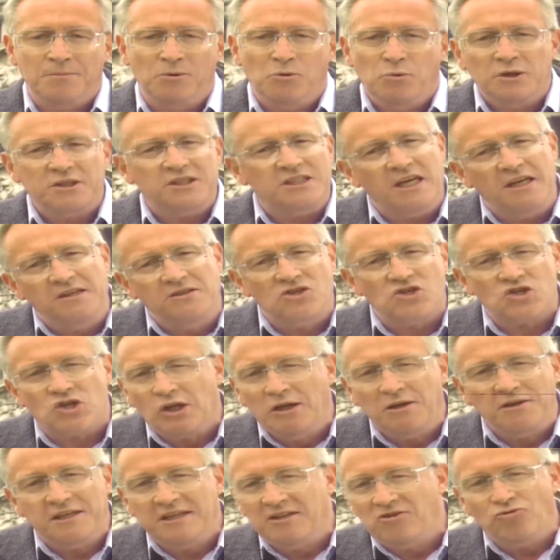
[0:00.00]
But what
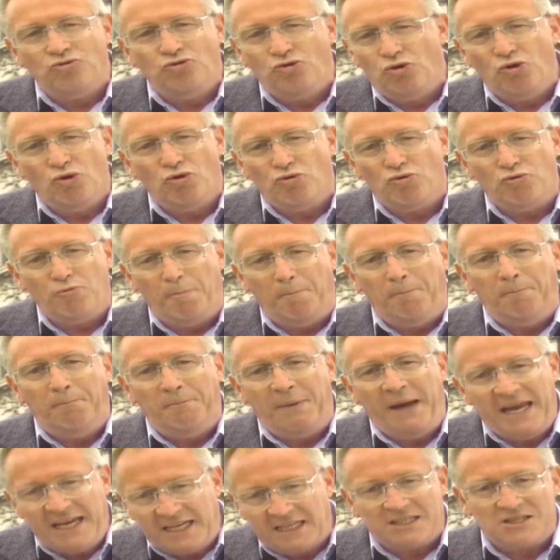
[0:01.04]
Tunstall didn't know,
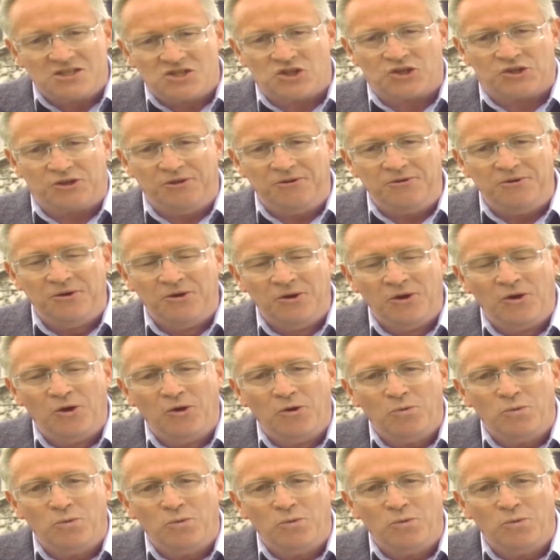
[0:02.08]
Pakistan